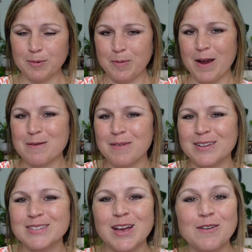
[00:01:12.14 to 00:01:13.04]
prepare
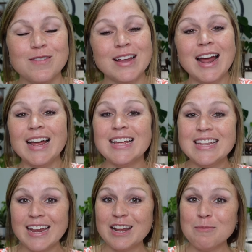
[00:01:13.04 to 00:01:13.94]
myself and i
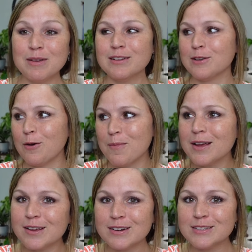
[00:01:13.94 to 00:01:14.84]
get it because oh my
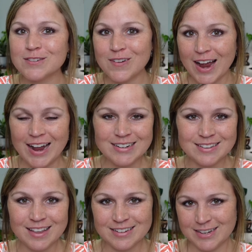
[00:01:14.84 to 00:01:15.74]
goodness if i had to
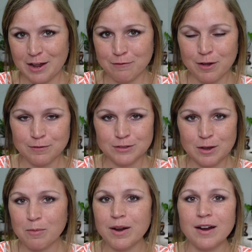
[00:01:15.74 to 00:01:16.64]
let dave go
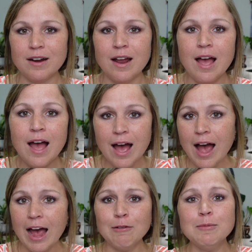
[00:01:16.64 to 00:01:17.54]
somewhere
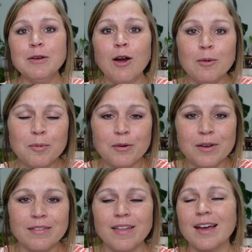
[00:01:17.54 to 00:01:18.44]
i would be
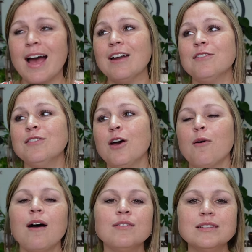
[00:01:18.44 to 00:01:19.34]
heartbroken like i don't know
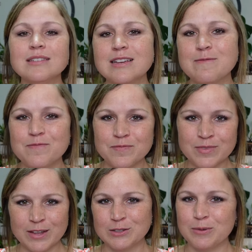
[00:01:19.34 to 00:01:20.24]
obviously
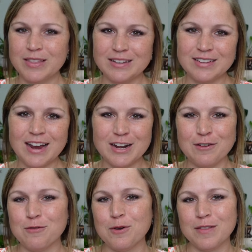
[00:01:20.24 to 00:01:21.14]
it's what they signed
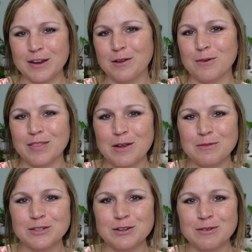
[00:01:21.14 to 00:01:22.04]
up for they know what they
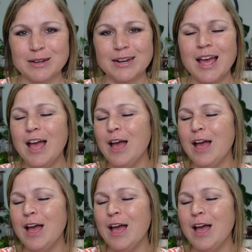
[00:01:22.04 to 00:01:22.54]
were doing